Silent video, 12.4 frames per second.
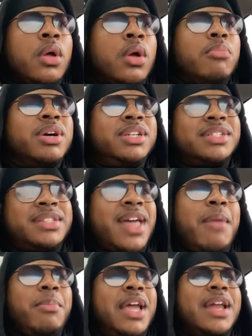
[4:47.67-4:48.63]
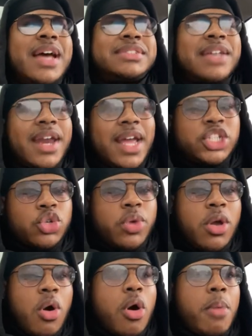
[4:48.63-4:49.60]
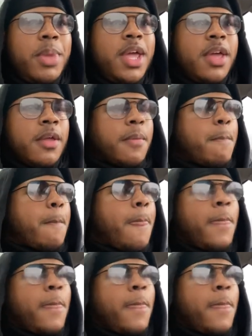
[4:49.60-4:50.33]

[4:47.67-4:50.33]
but does that mean that's how they treat all men?